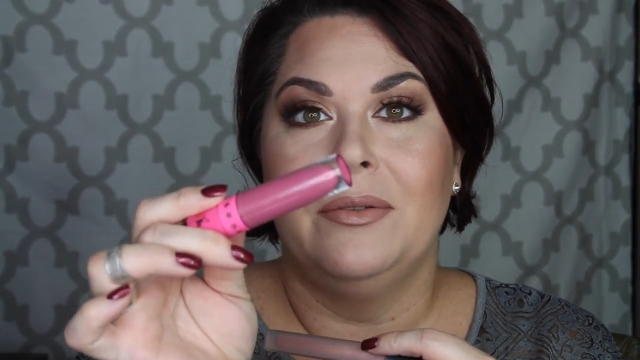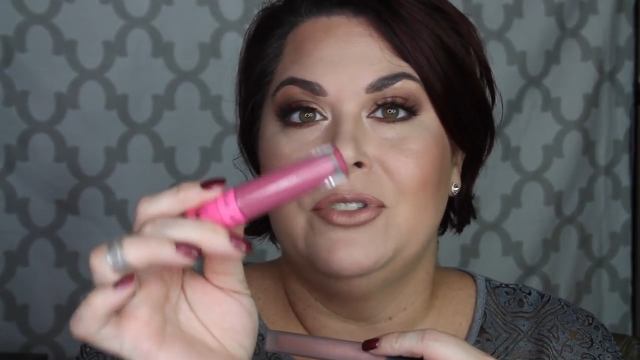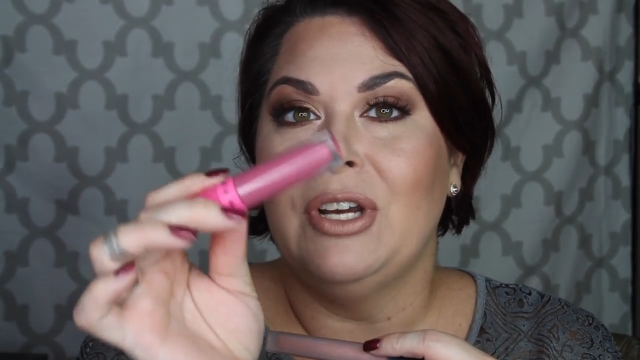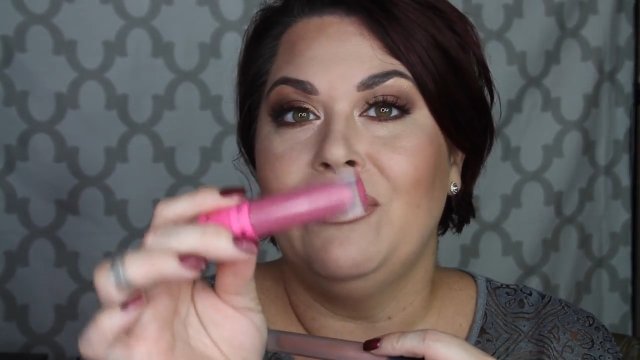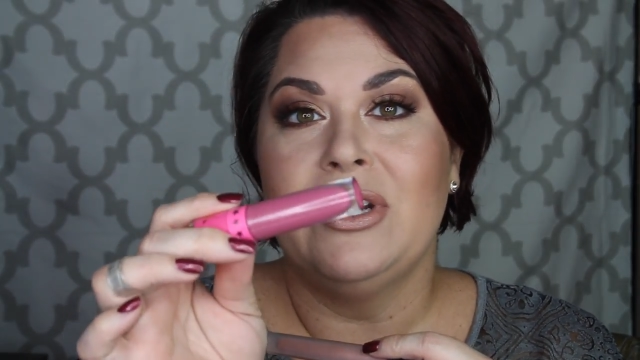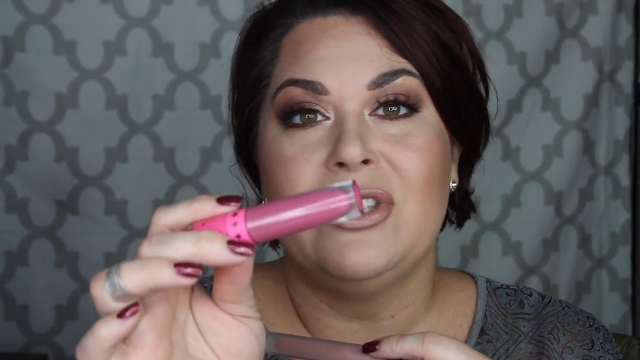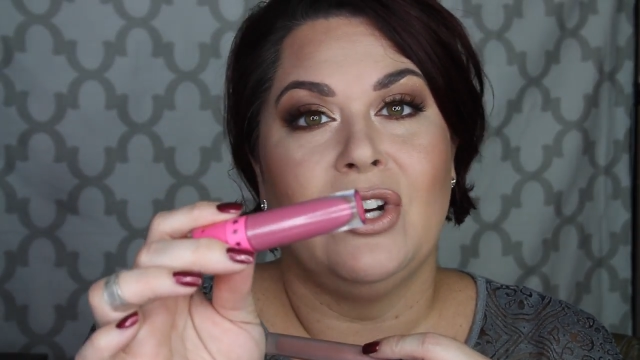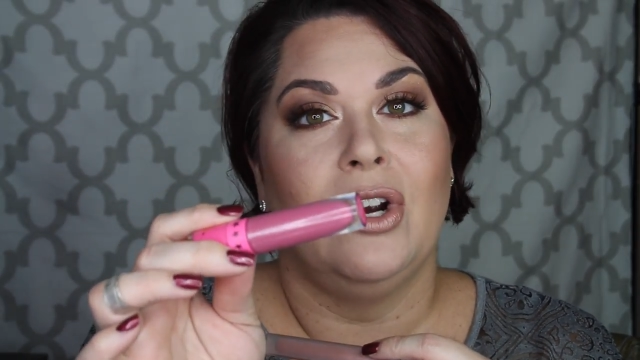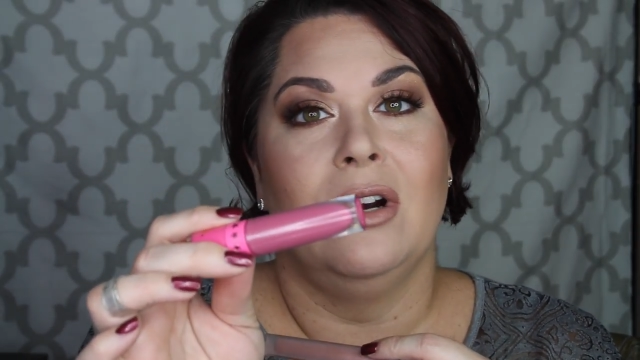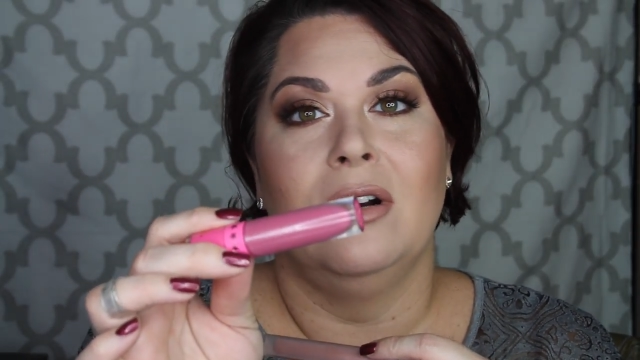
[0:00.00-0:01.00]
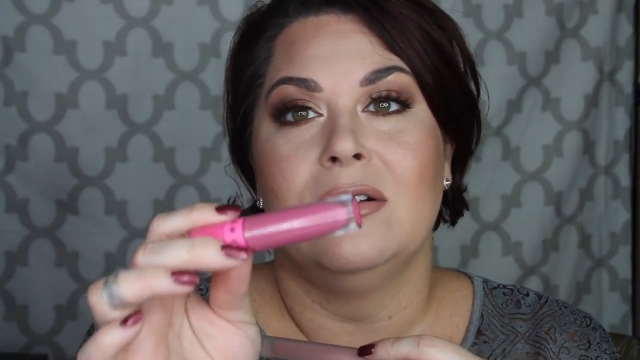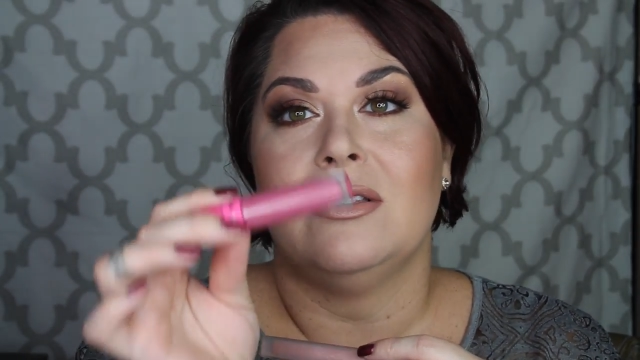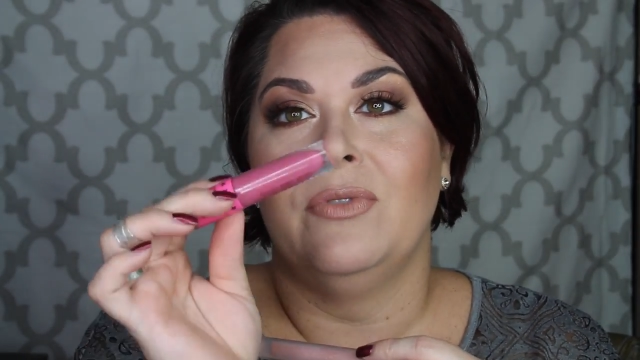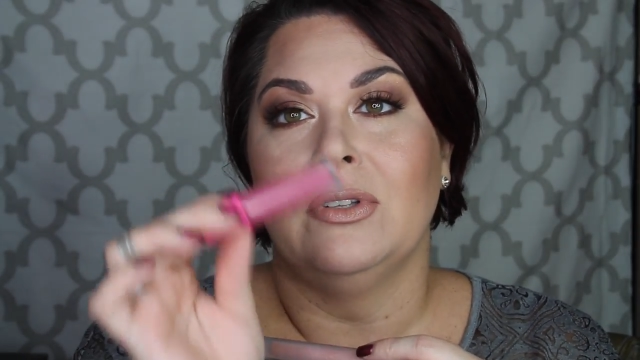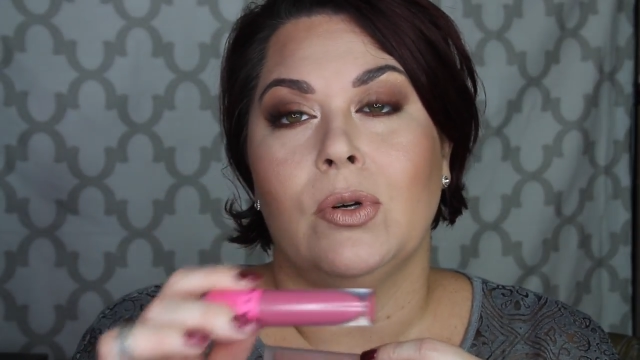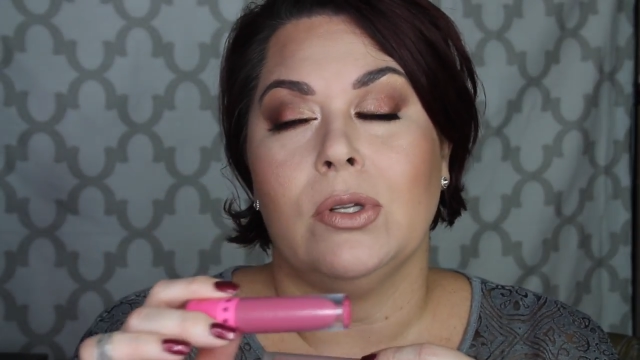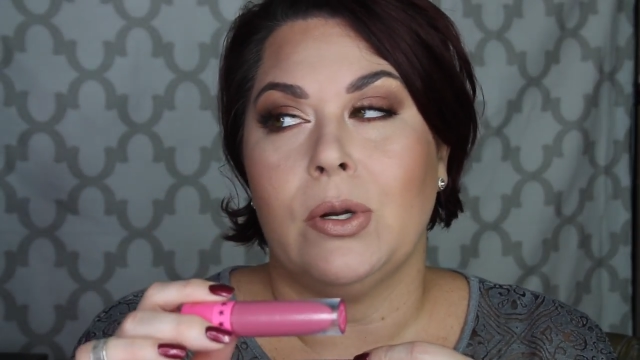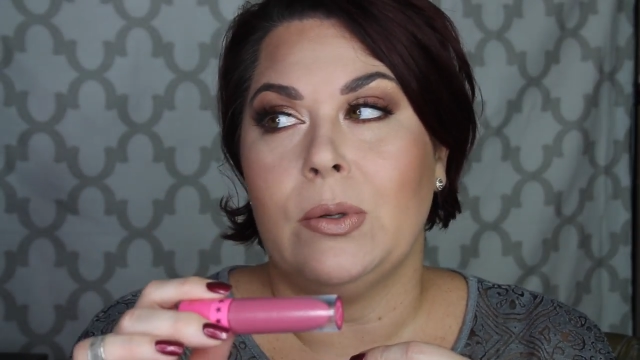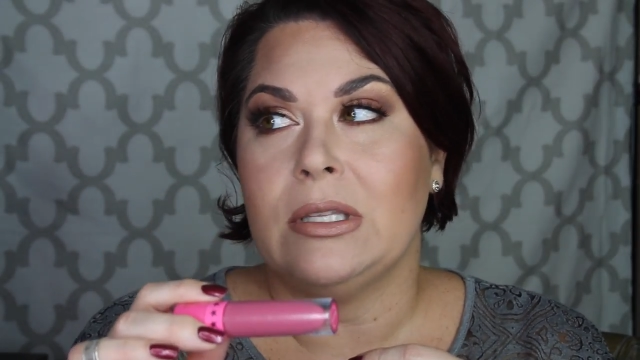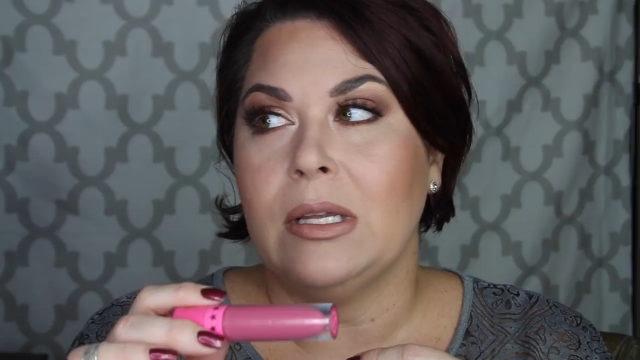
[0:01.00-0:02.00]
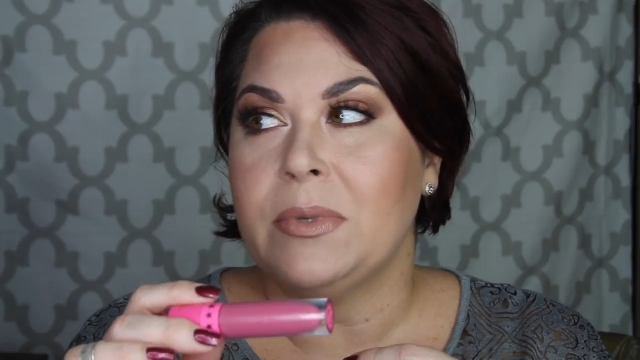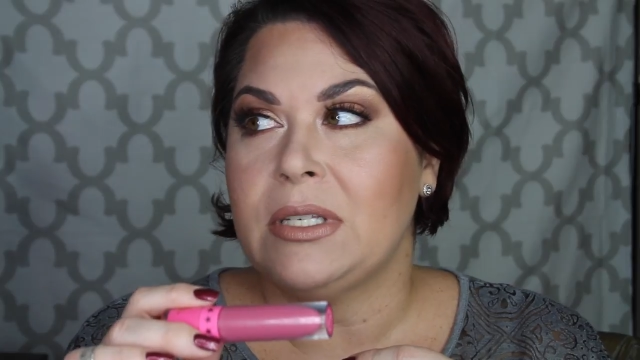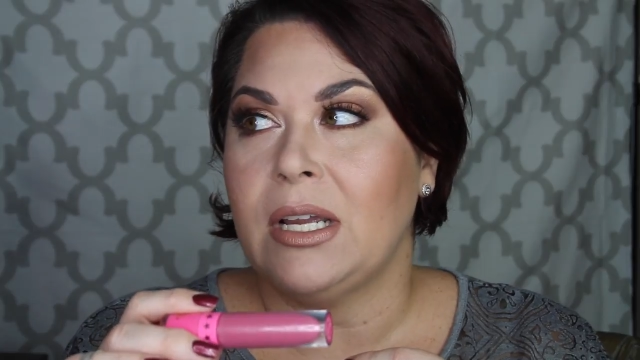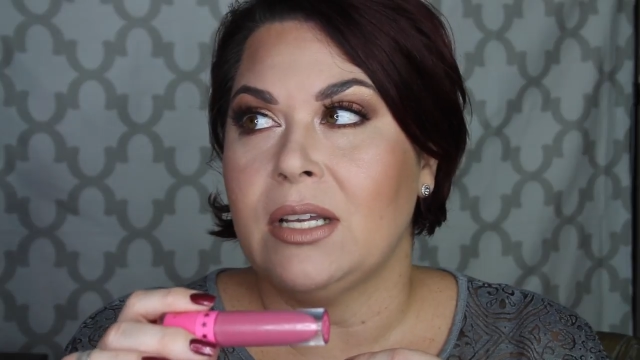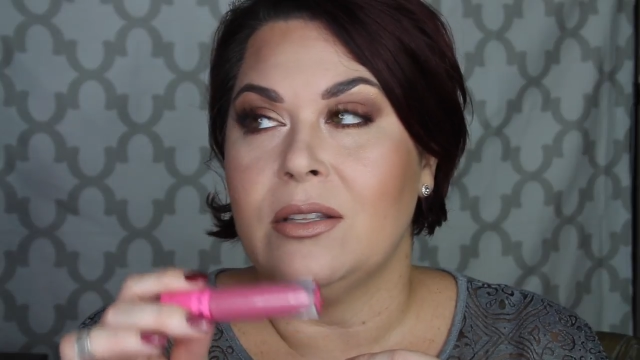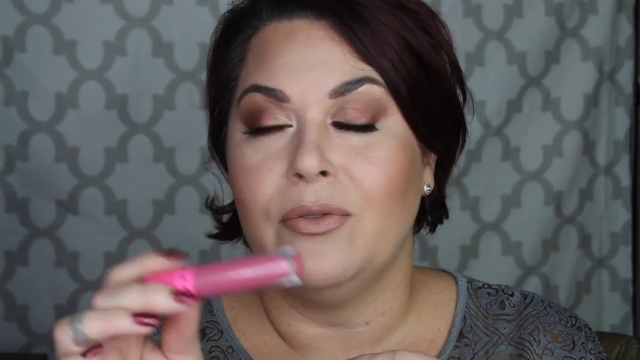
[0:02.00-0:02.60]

Jeffree Star's Velour liquid lipsticks,